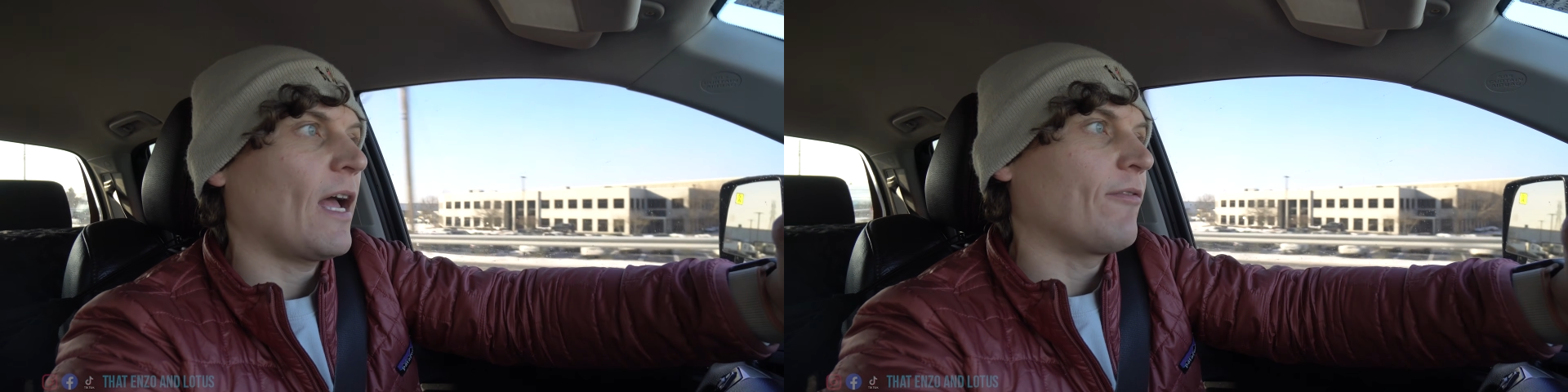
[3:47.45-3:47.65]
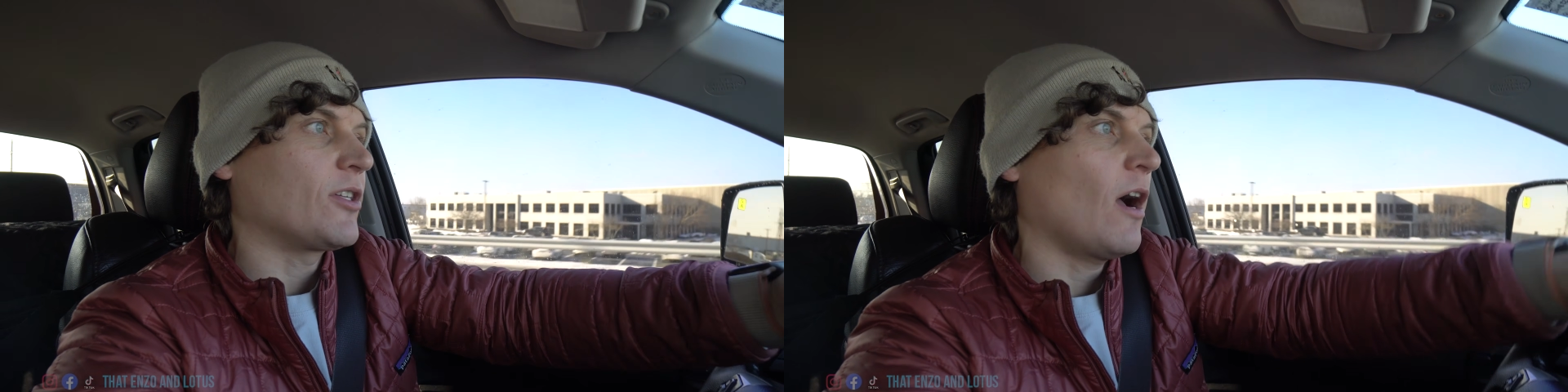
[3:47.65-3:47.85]

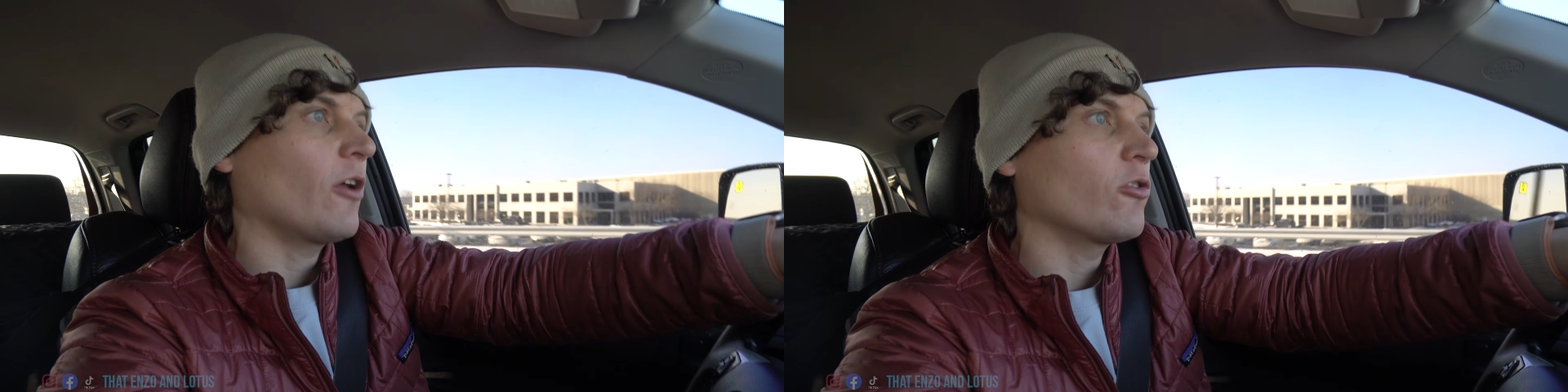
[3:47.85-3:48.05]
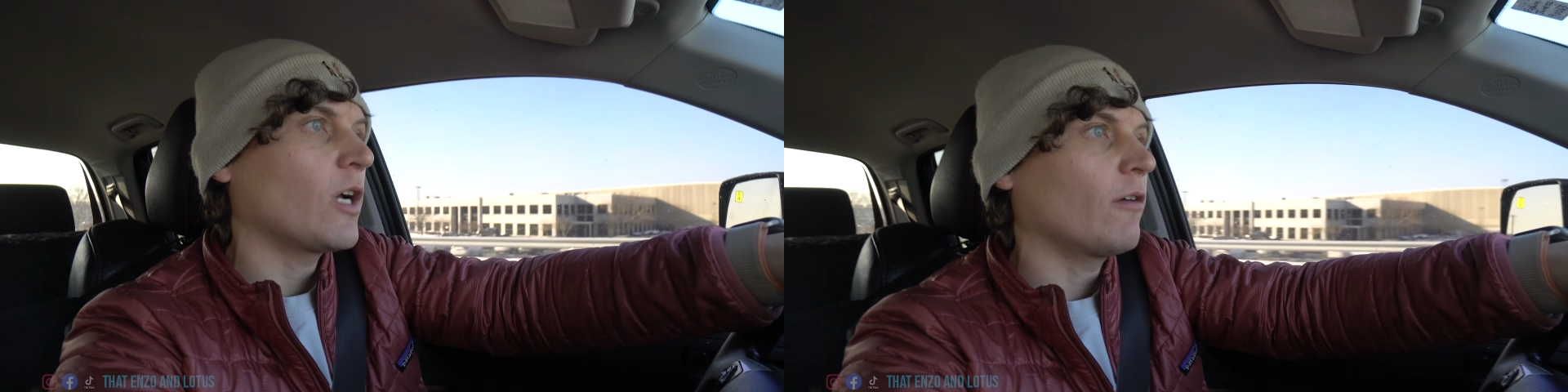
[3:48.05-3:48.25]
I have a
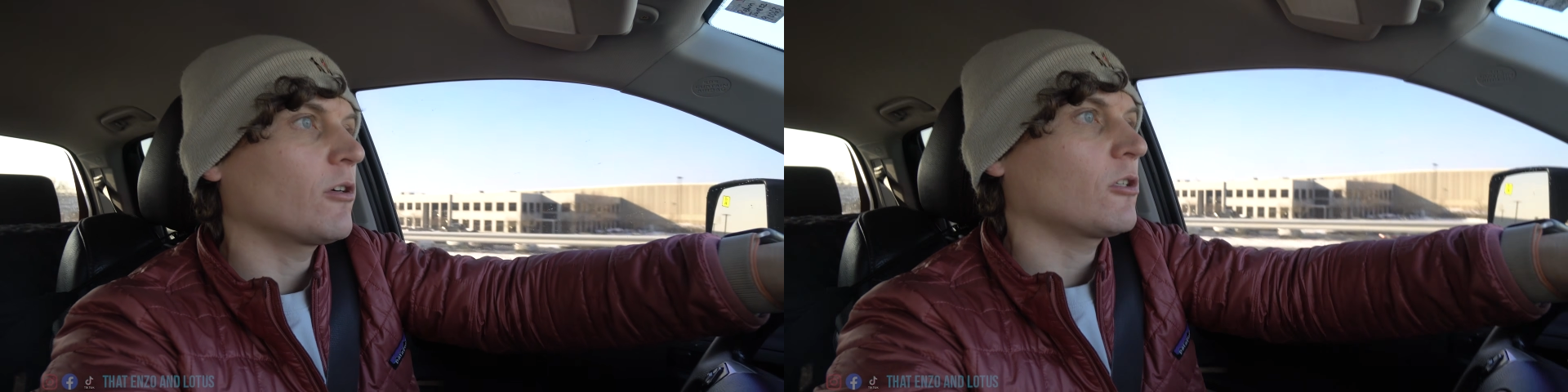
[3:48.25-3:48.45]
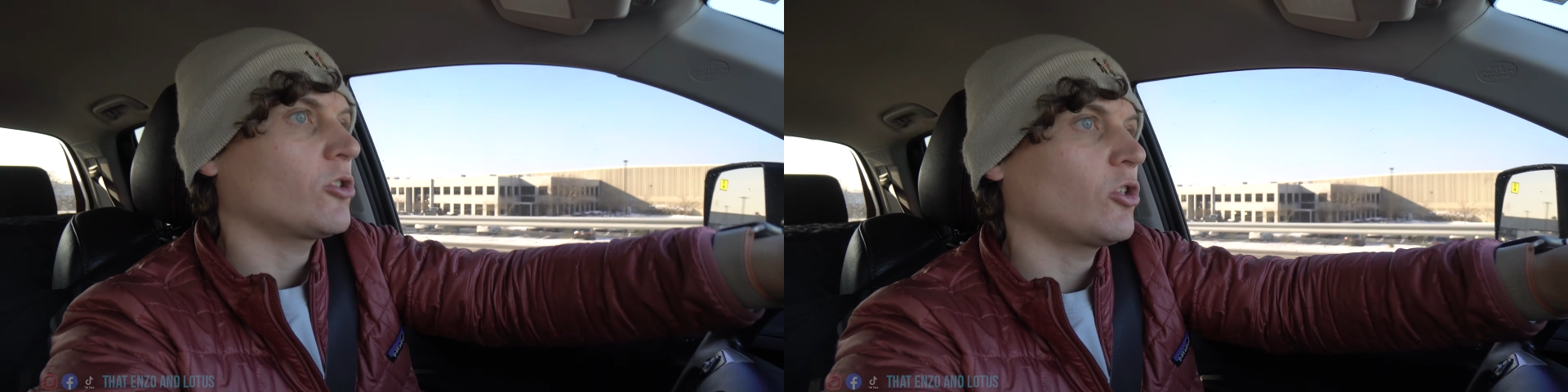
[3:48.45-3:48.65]
tonneau
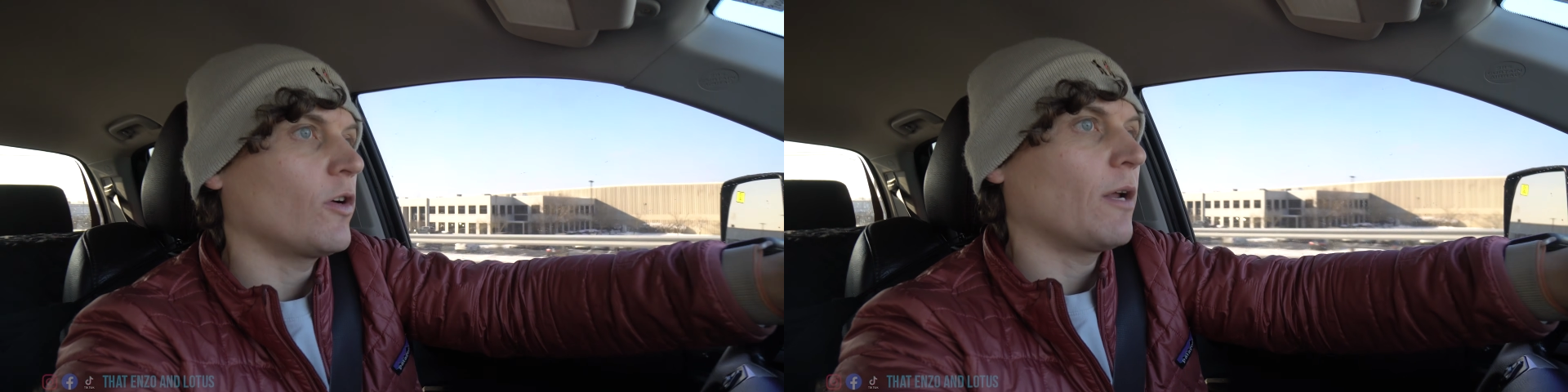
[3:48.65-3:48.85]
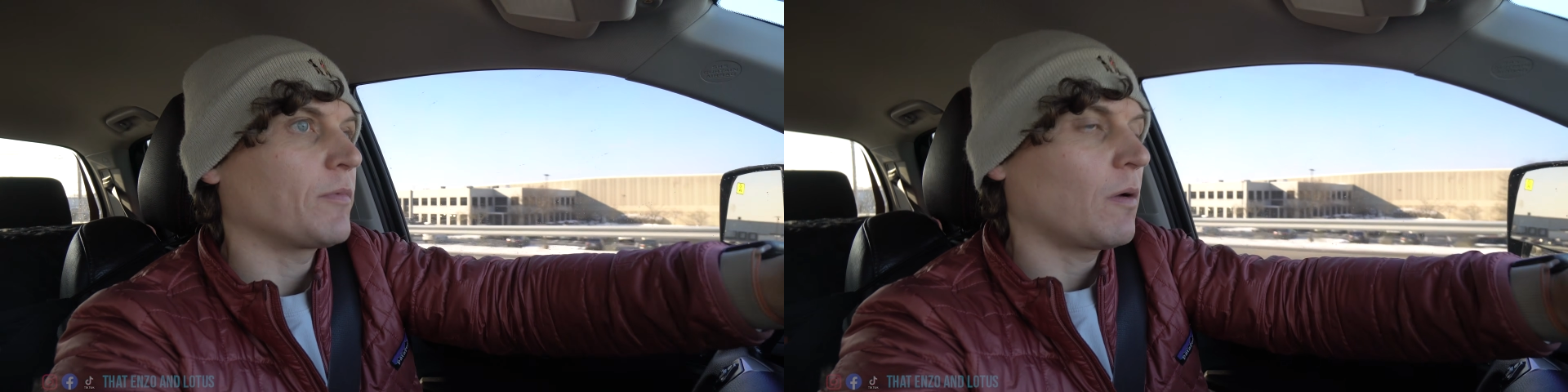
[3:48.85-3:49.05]
cover
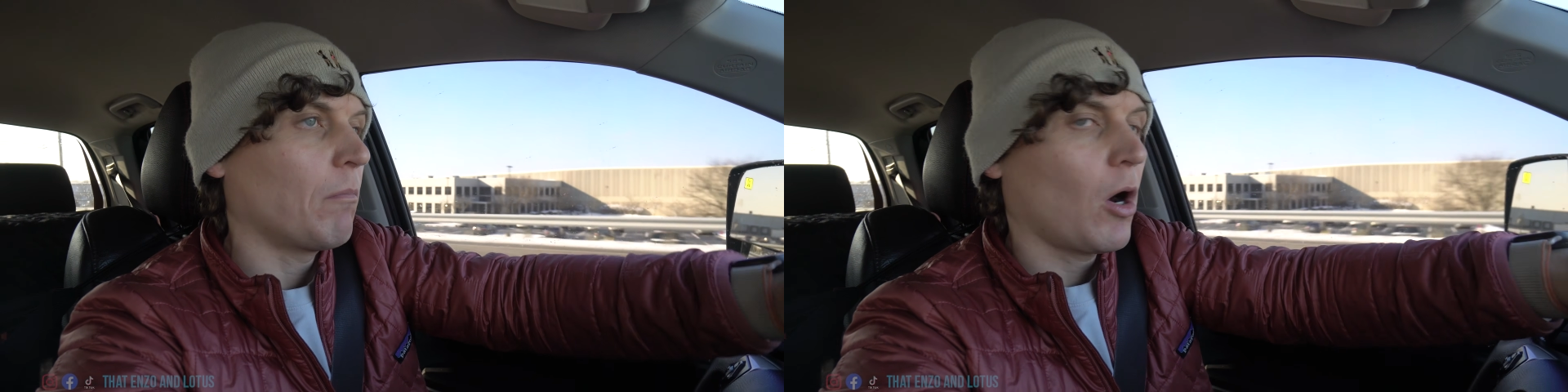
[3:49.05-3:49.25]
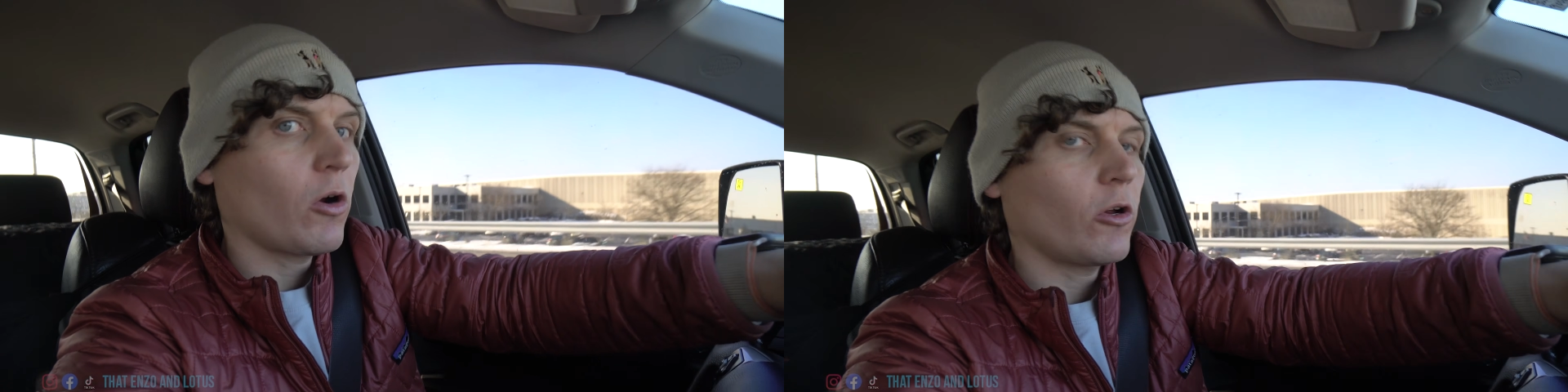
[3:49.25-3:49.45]
showing up
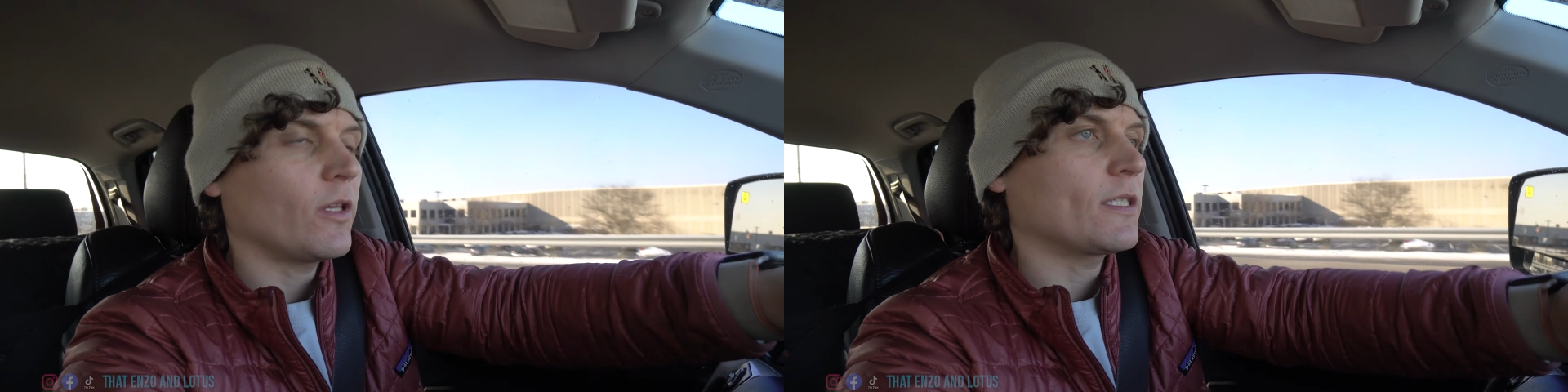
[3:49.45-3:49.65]
tomorrow